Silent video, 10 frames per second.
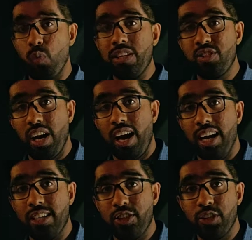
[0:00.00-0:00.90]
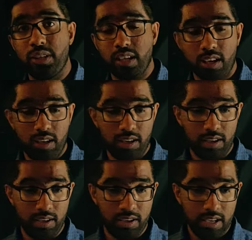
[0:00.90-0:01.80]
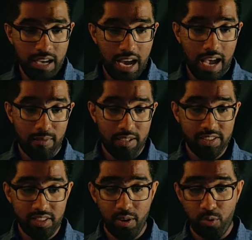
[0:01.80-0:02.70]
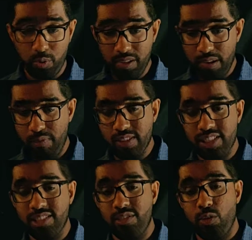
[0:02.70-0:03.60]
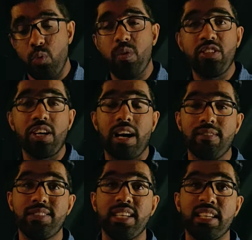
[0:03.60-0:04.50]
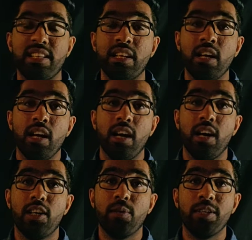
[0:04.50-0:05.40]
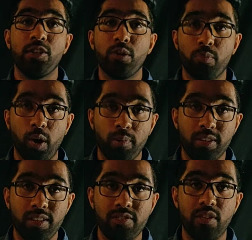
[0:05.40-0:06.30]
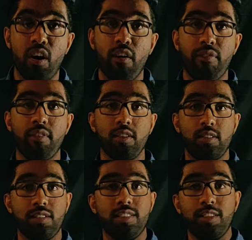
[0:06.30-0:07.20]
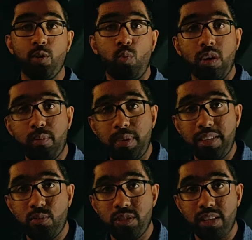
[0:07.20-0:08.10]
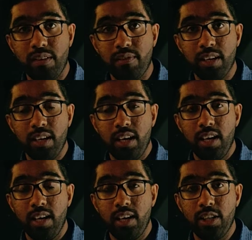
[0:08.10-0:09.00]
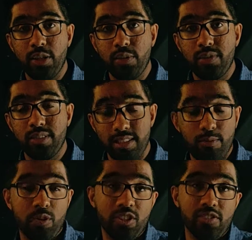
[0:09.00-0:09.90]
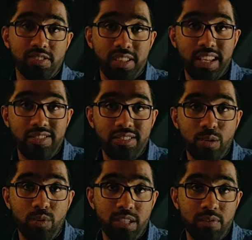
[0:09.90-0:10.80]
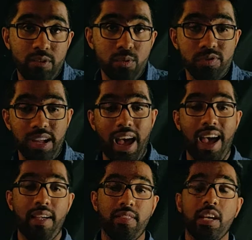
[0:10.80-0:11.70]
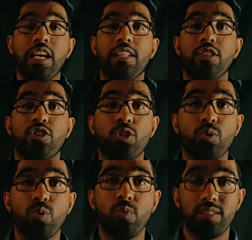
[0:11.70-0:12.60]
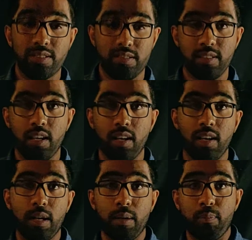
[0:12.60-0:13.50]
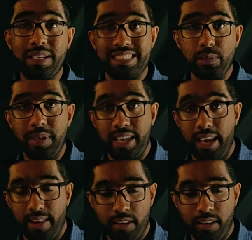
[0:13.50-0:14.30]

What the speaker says: which I have listed down 3 references through which I have taken the material properties of the workpiece which I've used, which is the stainless steel which I've used, and the tool which is PCBN.